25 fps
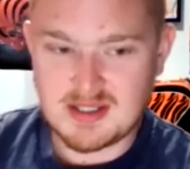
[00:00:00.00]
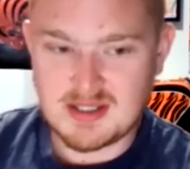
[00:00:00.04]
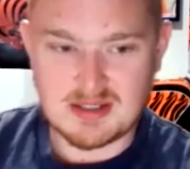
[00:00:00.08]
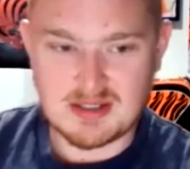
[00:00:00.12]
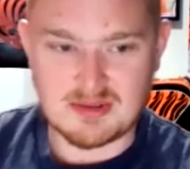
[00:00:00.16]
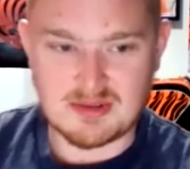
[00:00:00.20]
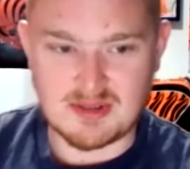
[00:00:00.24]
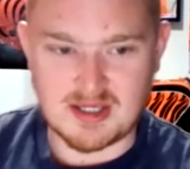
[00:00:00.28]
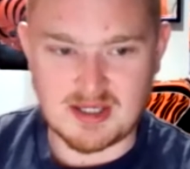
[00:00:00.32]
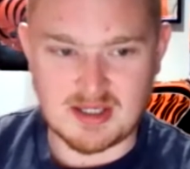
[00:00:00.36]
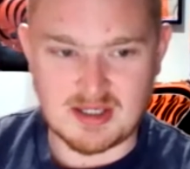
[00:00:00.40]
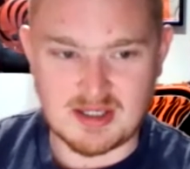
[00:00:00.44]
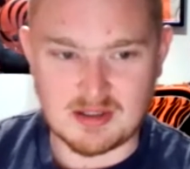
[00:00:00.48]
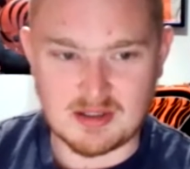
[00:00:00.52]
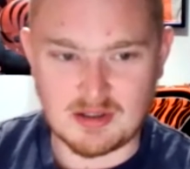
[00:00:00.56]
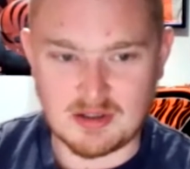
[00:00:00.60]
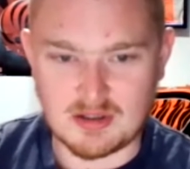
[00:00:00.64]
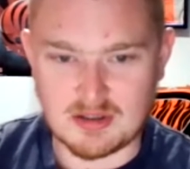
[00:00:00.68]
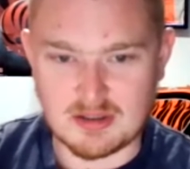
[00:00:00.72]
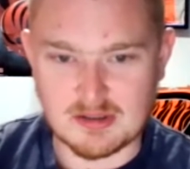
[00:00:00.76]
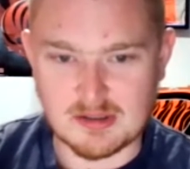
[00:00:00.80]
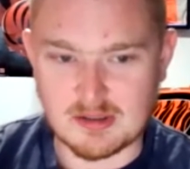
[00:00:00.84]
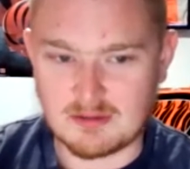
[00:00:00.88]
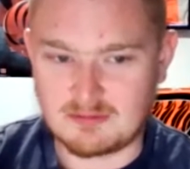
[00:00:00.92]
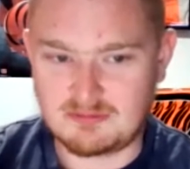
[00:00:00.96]
they
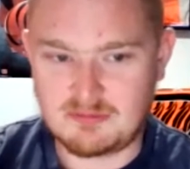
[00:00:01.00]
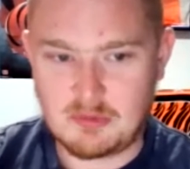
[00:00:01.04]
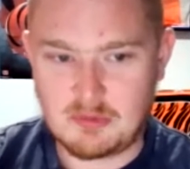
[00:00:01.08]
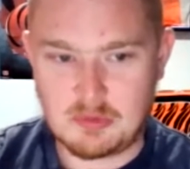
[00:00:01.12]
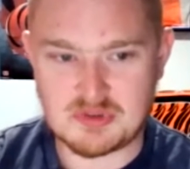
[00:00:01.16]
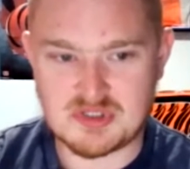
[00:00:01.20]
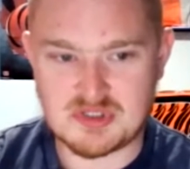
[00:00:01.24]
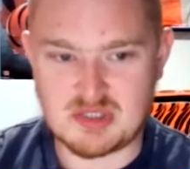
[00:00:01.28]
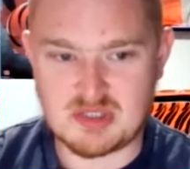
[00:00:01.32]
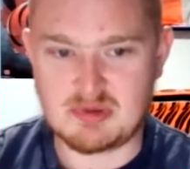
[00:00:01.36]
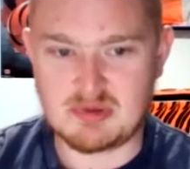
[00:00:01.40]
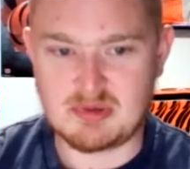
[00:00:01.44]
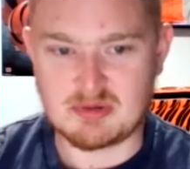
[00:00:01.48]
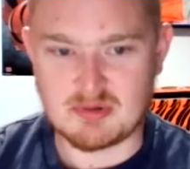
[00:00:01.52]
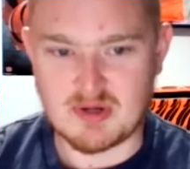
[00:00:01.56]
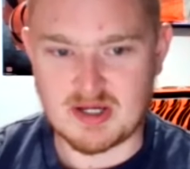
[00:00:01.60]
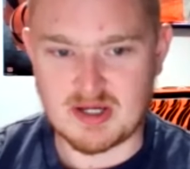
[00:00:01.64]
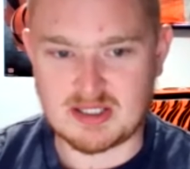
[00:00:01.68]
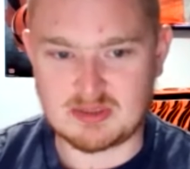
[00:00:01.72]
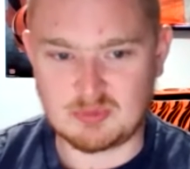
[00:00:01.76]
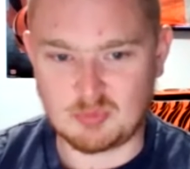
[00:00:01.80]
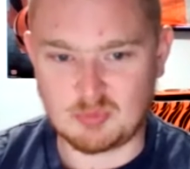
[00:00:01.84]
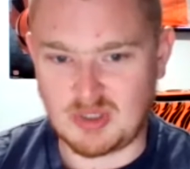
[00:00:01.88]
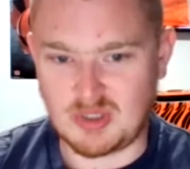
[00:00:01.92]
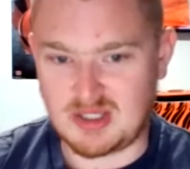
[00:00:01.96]
are a force to be
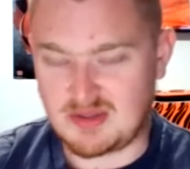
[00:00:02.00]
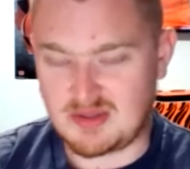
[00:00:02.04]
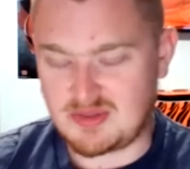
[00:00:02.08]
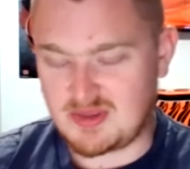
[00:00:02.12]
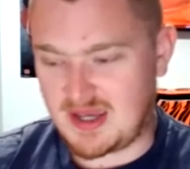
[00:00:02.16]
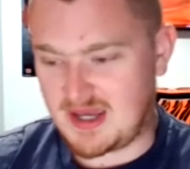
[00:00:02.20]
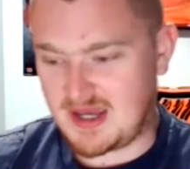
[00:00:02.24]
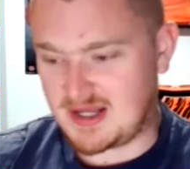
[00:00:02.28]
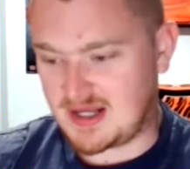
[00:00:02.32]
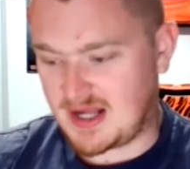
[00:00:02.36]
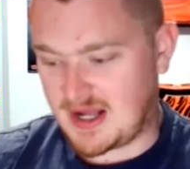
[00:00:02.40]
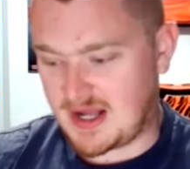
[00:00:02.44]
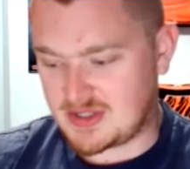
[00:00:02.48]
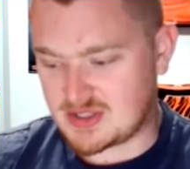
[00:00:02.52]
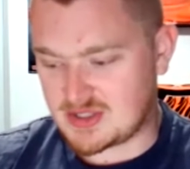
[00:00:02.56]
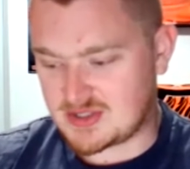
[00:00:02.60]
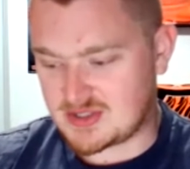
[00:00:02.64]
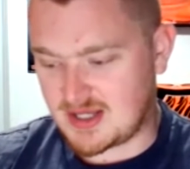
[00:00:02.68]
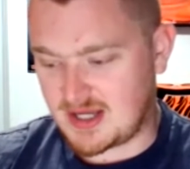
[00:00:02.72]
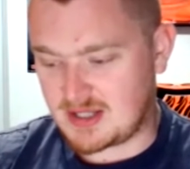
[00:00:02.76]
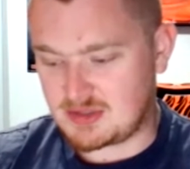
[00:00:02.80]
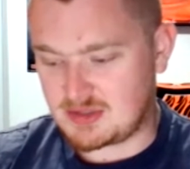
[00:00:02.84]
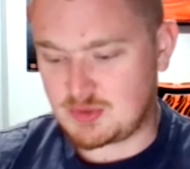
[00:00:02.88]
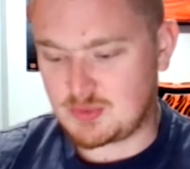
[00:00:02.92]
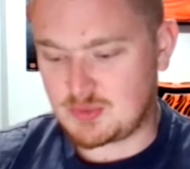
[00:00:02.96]
reckoned with, and
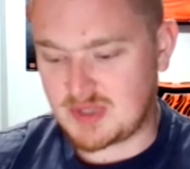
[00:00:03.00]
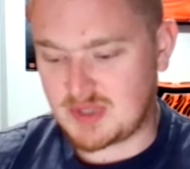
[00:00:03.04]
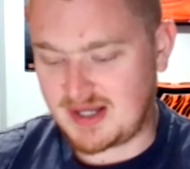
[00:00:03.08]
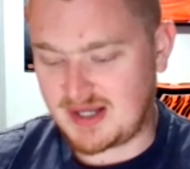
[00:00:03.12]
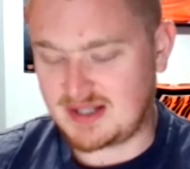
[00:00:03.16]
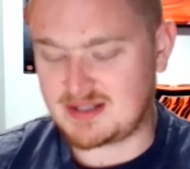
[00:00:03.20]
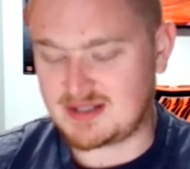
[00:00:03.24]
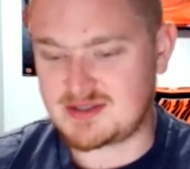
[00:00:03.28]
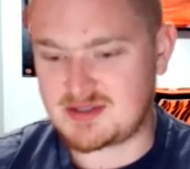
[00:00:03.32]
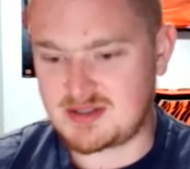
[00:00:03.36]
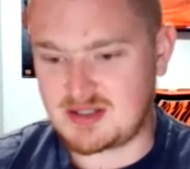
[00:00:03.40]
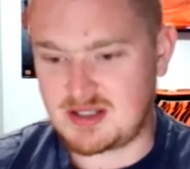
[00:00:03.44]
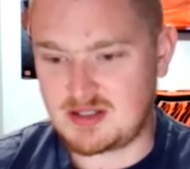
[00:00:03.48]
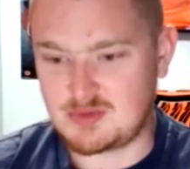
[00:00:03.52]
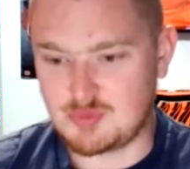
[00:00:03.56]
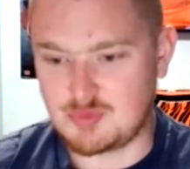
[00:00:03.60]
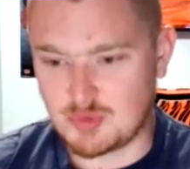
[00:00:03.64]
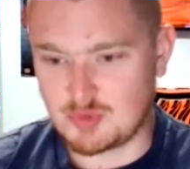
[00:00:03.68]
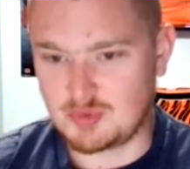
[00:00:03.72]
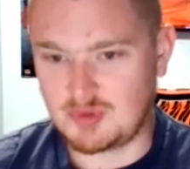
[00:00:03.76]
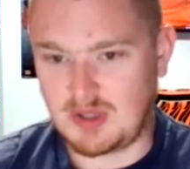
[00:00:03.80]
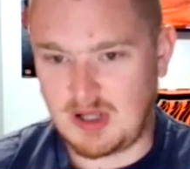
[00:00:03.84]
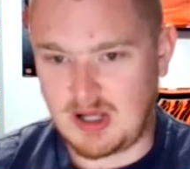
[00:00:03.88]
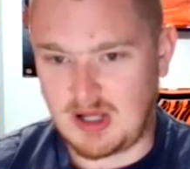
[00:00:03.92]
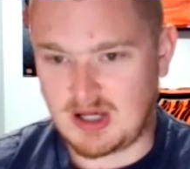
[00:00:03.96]
I do not see
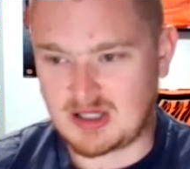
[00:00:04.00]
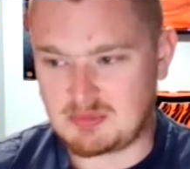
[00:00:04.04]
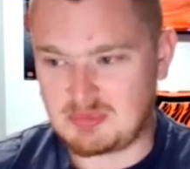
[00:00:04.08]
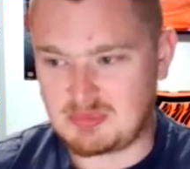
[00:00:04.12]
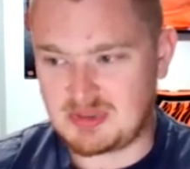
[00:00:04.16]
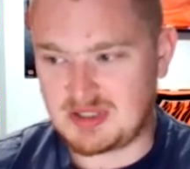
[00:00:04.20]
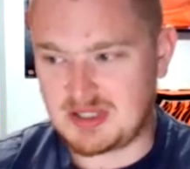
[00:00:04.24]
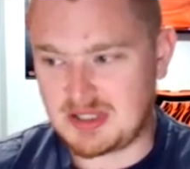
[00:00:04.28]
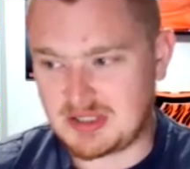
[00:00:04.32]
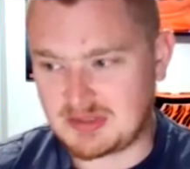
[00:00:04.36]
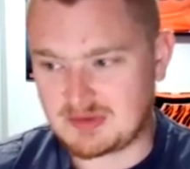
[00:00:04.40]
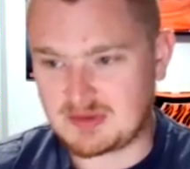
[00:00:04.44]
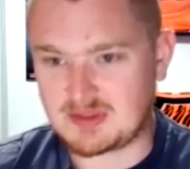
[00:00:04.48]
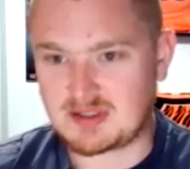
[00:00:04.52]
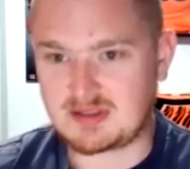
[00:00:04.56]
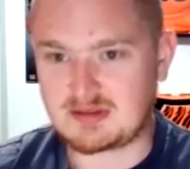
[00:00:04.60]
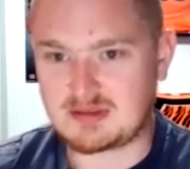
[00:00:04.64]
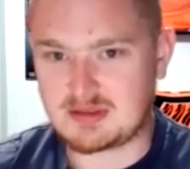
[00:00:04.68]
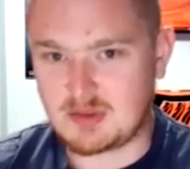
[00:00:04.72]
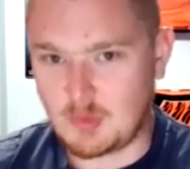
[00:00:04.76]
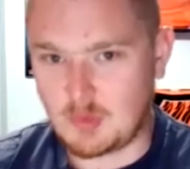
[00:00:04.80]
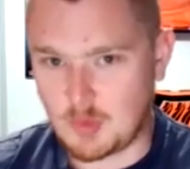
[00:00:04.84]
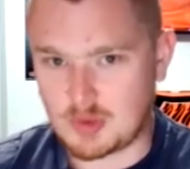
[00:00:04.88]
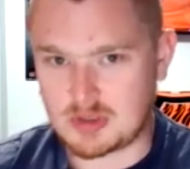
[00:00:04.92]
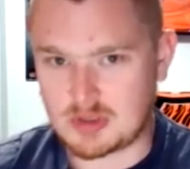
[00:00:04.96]
Drew Lock being the
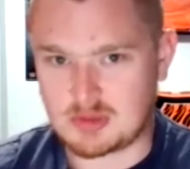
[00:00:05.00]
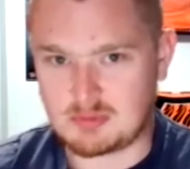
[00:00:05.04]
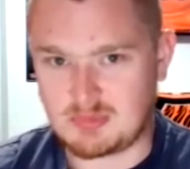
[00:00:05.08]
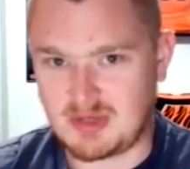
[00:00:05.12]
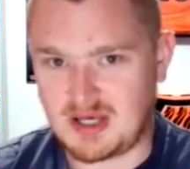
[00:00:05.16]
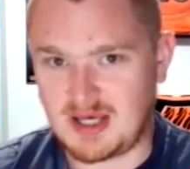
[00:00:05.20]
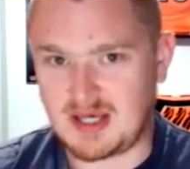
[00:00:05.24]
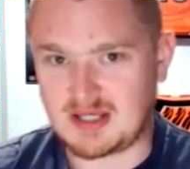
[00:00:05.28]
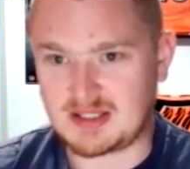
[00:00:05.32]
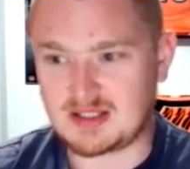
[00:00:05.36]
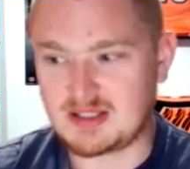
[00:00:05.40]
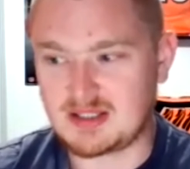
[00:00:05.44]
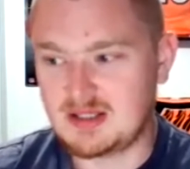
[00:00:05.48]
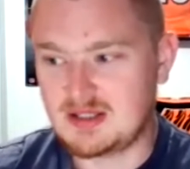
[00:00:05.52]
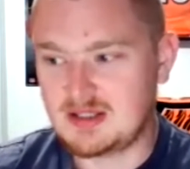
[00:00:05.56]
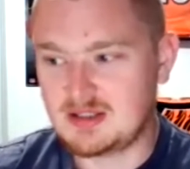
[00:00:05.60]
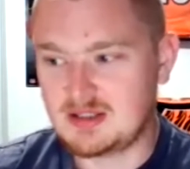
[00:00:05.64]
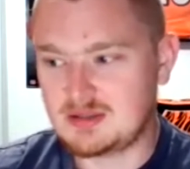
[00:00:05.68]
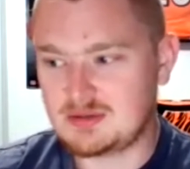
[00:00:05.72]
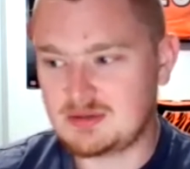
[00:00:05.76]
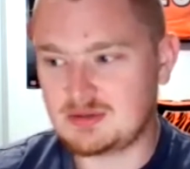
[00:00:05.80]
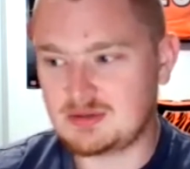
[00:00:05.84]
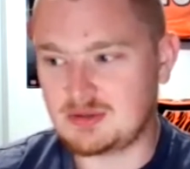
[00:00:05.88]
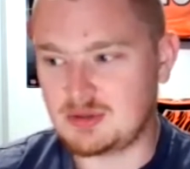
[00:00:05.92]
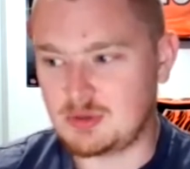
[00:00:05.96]
quarterback
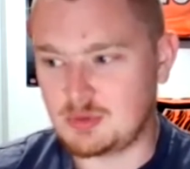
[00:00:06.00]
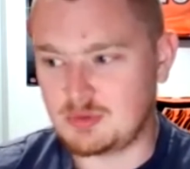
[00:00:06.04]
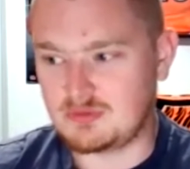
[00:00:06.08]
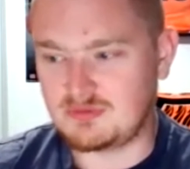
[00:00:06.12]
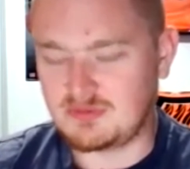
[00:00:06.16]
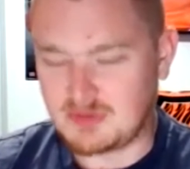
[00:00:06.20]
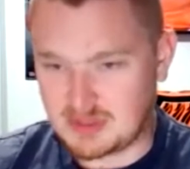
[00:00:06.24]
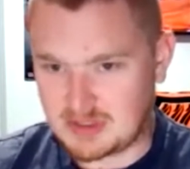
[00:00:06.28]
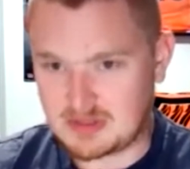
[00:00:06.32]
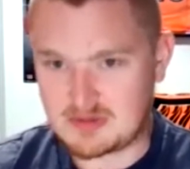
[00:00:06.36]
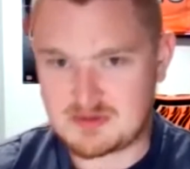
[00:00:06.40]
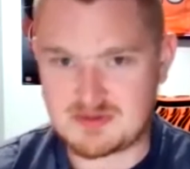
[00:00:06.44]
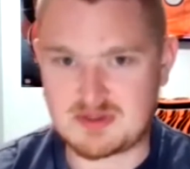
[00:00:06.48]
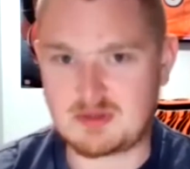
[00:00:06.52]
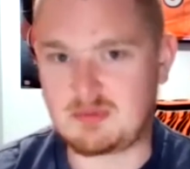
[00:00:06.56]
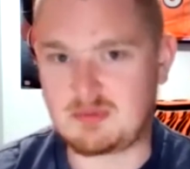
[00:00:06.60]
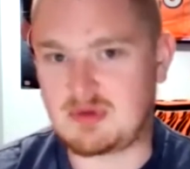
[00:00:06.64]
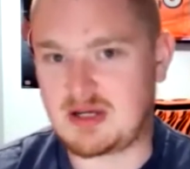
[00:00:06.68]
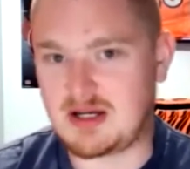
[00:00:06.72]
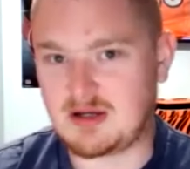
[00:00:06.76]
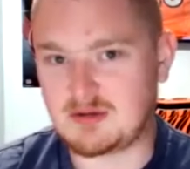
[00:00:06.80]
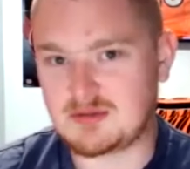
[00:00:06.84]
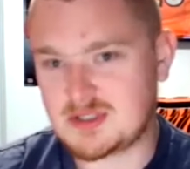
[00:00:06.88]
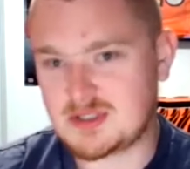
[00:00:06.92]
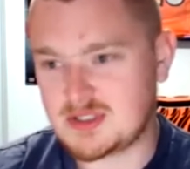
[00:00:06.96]
who figures them
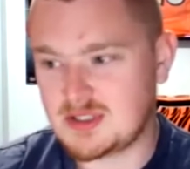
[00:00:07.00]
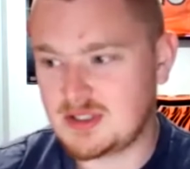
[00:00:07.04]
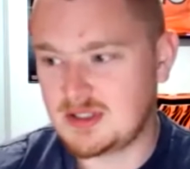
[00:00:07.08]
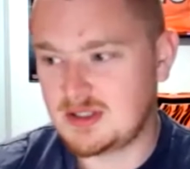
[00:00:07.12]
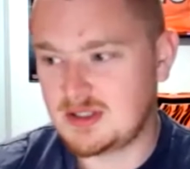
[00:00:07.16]
out.